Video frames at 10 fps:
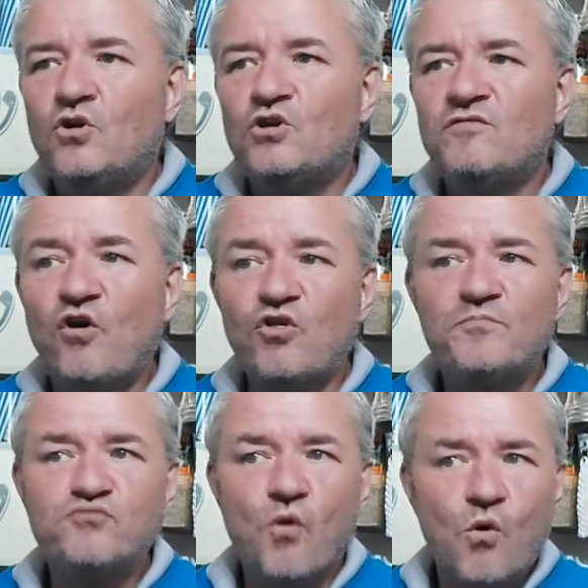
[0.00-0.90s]
You've got the
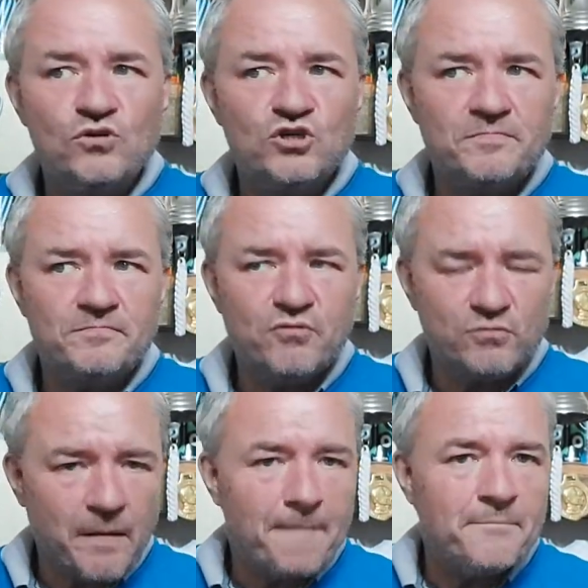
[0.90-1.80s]
Broughton
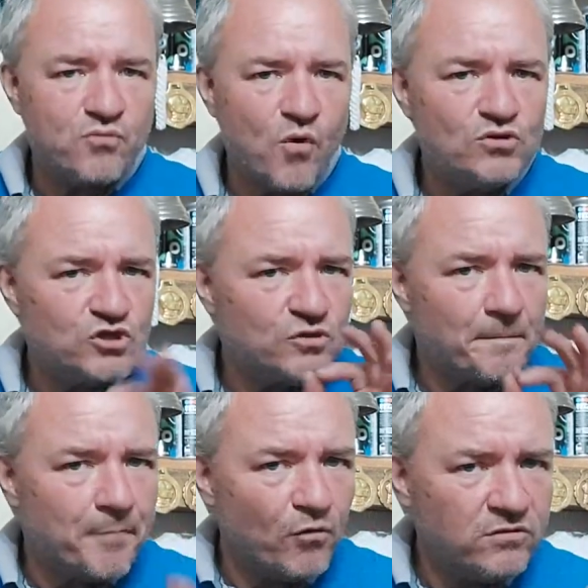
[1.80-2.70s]

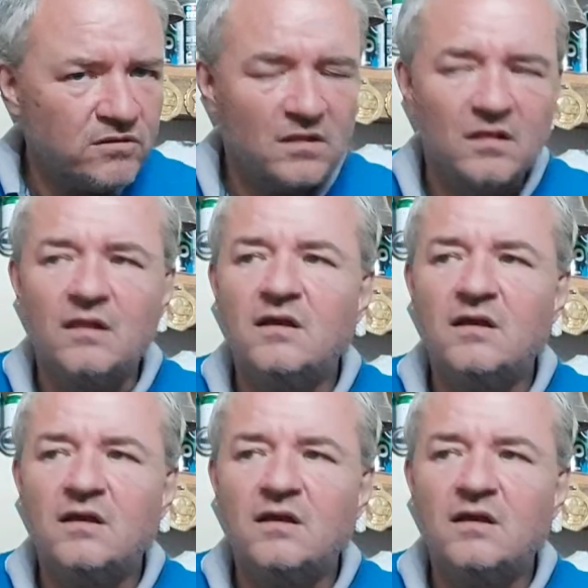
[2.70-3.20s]
Bundle.